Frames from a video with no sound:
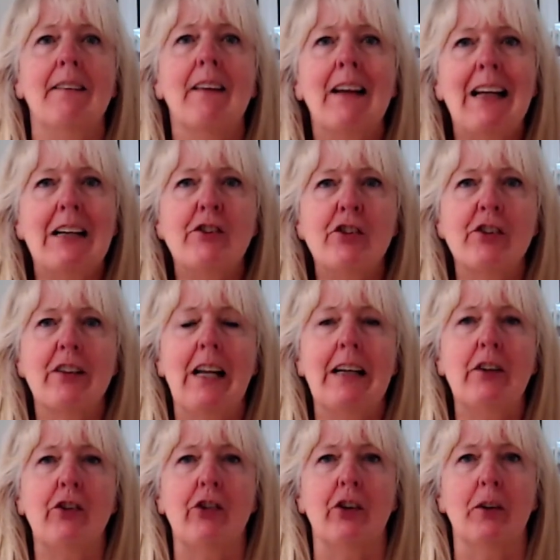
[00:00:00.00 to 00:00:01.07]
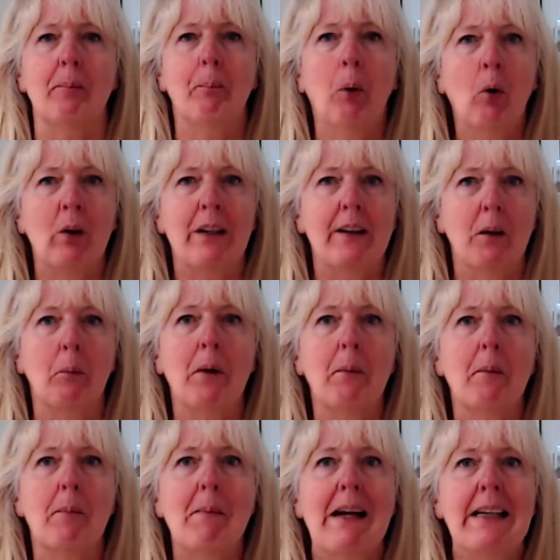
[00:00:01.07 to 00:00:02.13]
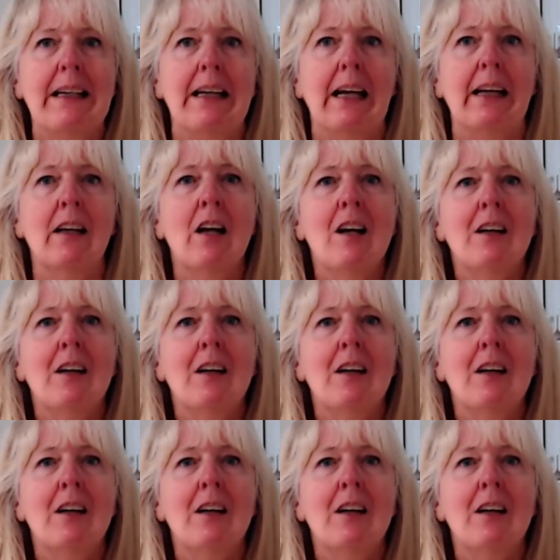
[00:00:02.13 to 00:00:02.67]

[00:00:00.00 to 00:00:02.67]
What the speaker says: the legislation point that we were making,